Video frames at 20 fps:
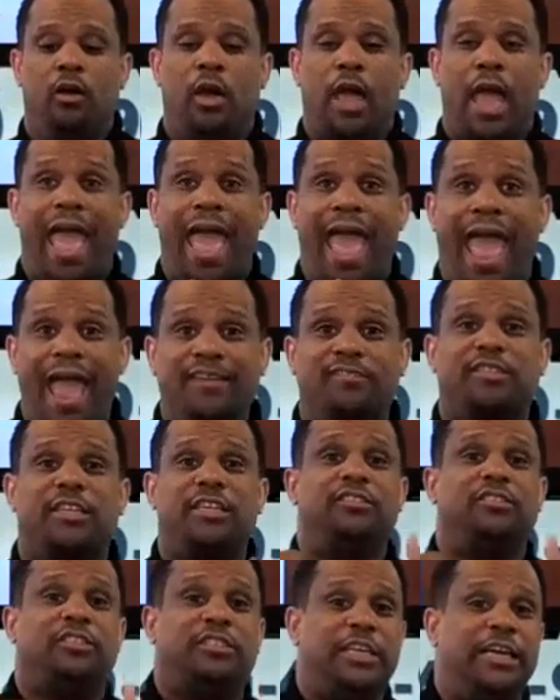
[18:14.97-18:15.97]
as
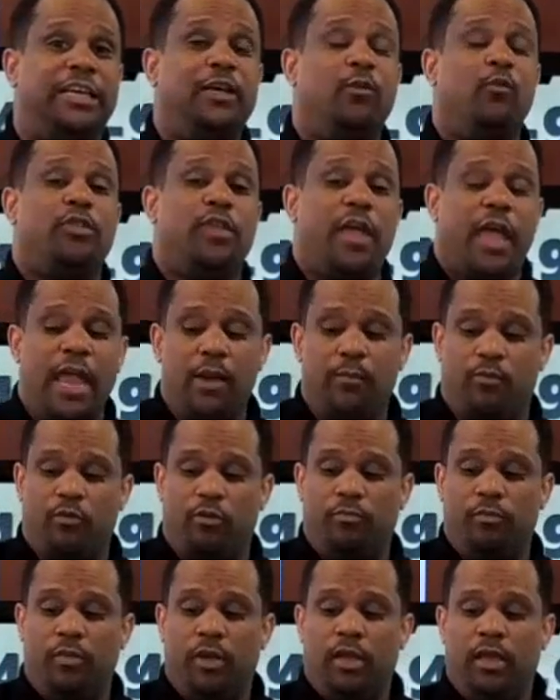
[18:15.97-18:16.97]
he's dealing with Abram.
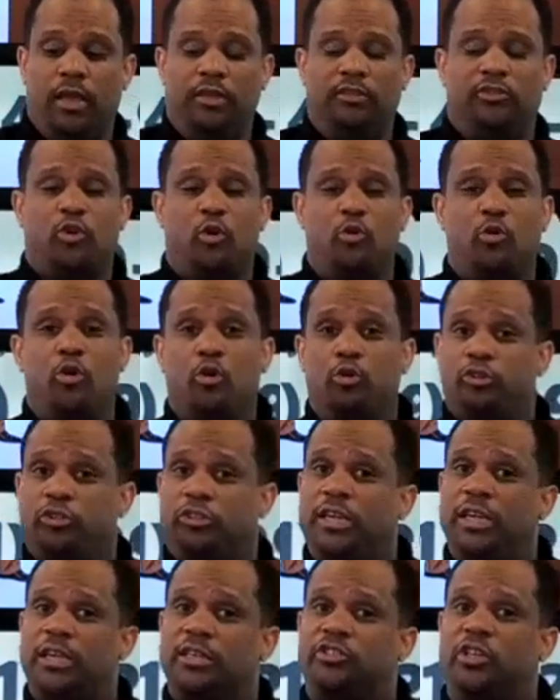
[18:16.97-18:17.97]
And so you'll
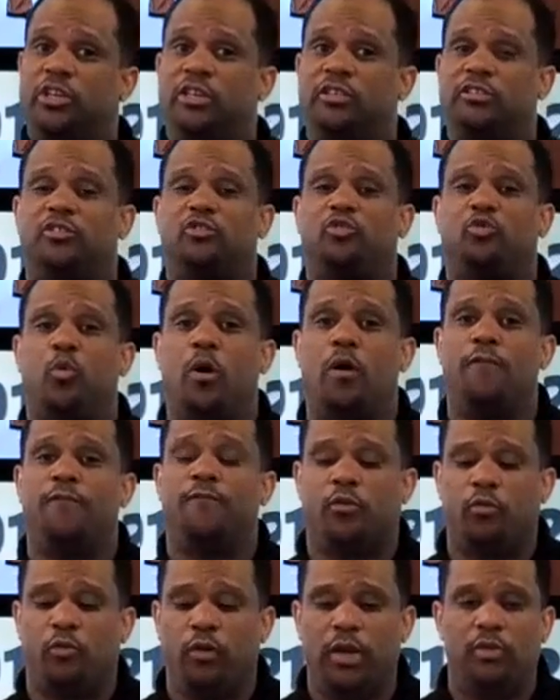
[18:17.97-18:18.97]
see in Genesis
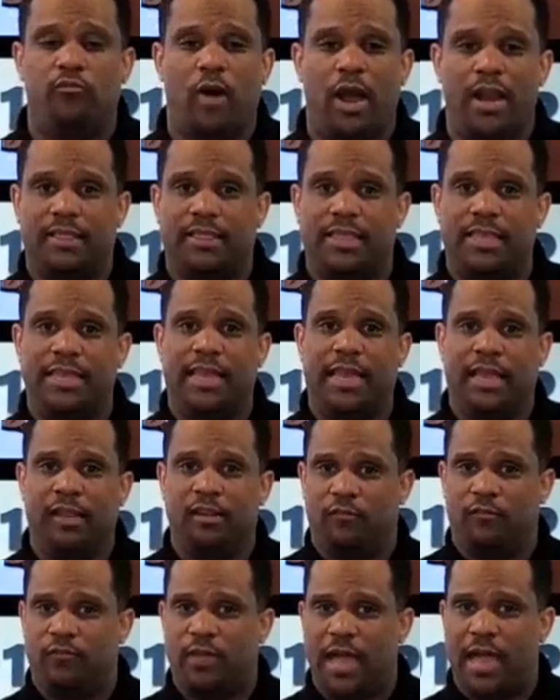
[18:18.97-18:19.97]
12:3, right at the end
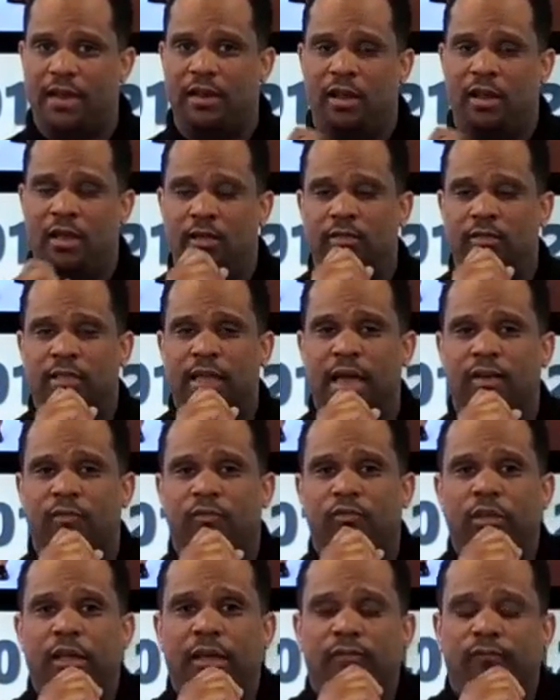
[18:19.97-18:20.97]
of that
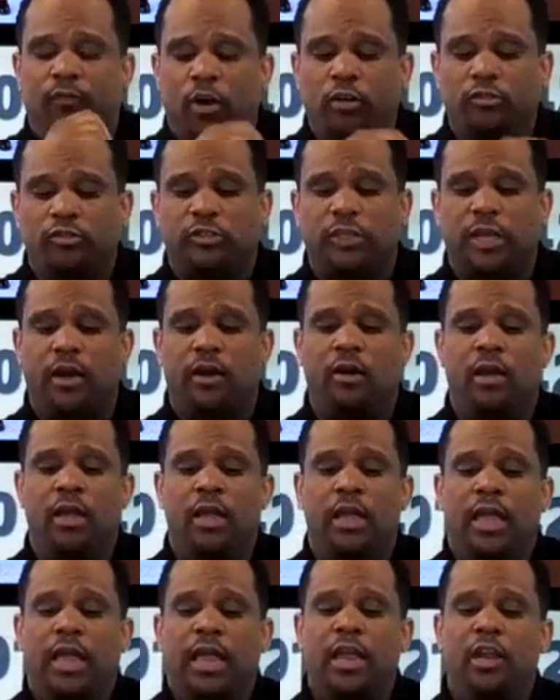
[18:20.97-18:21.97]
verse there,
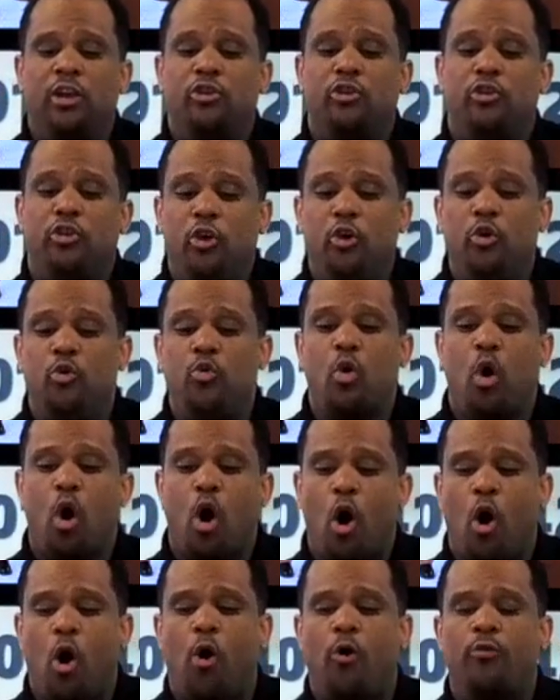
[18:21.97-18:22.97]
in you
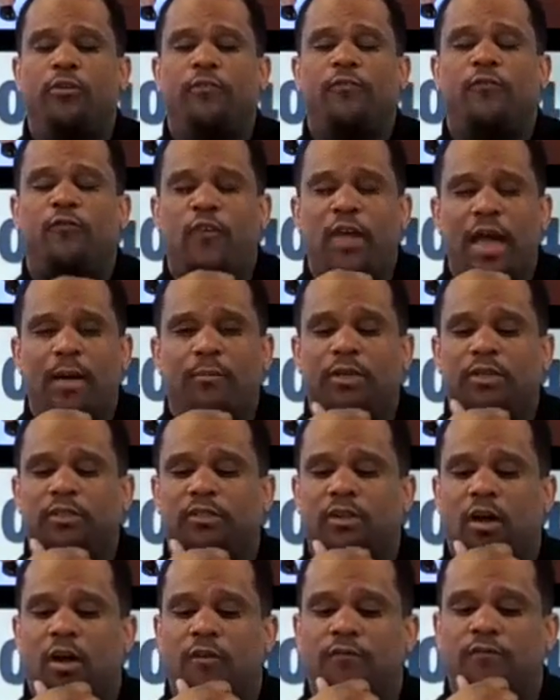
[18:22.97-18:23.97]
all the families
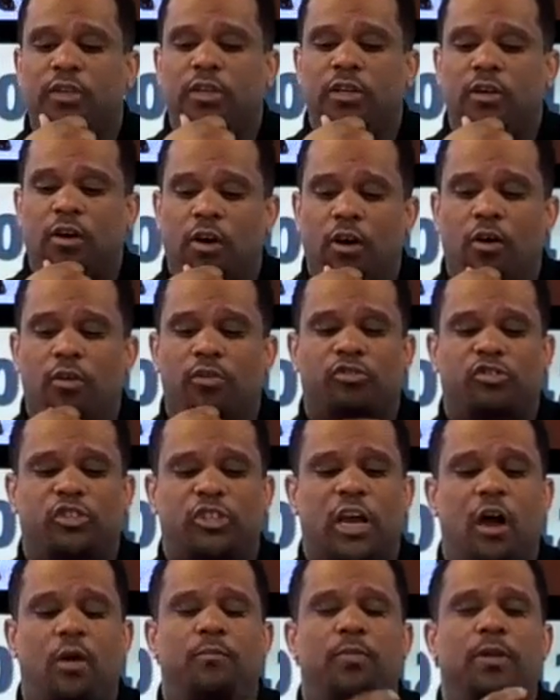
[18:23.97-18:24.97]
of the earth
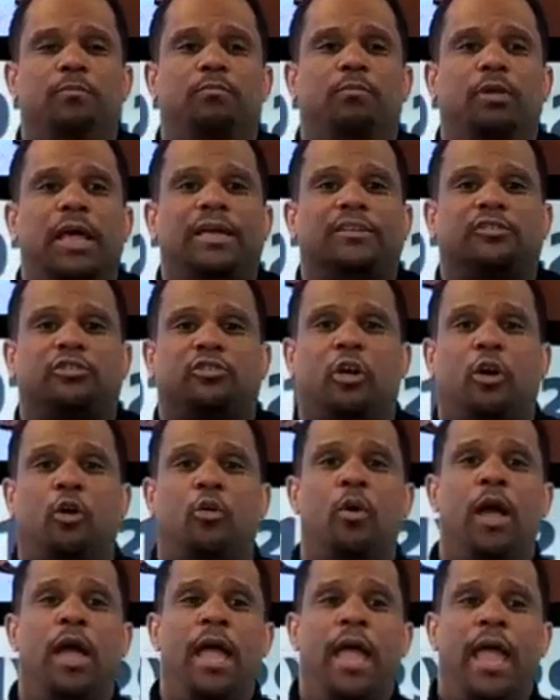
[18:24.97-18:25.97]
shall be blessed. So,
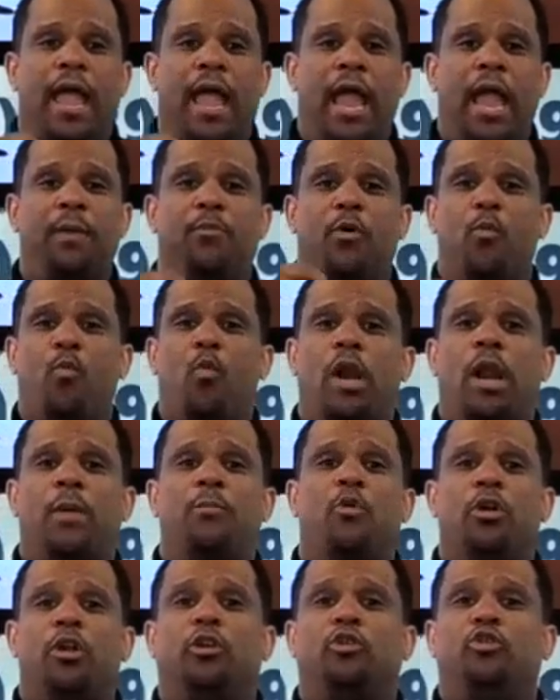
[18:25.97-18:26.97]
Abram, what I'm
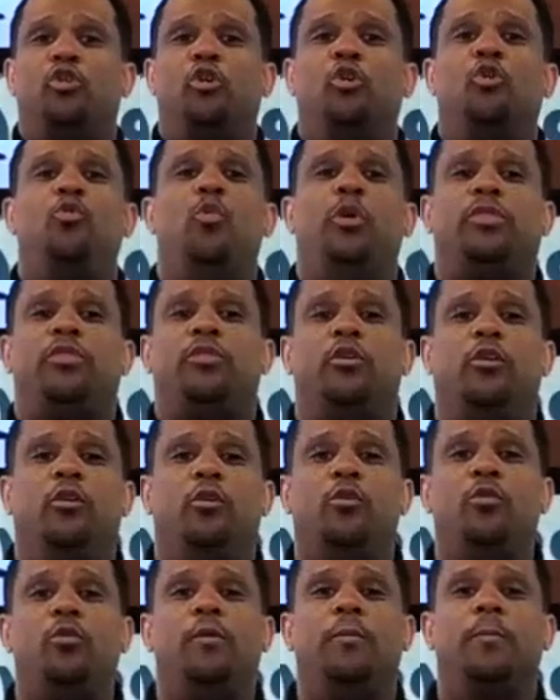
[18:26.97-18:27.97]
going to do with
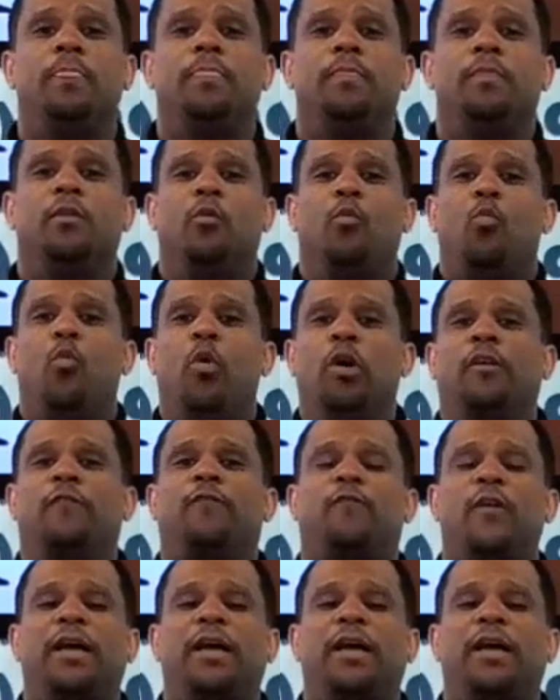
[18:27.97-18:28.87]
you will affect